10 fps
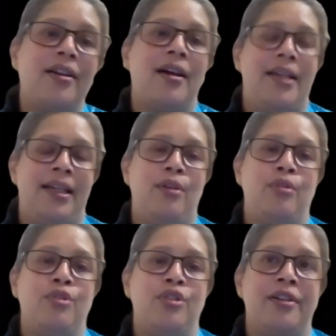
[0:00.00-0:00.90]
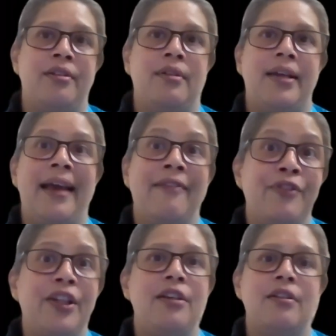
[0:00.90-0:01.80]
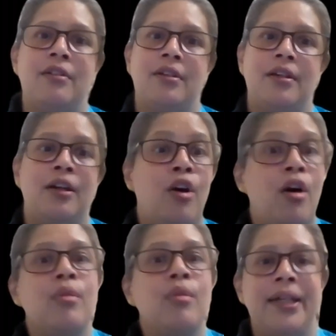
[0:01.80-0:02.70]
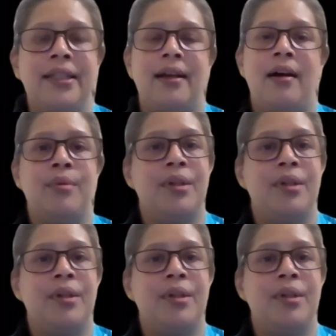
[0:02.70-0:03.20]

our inclusion every year along with our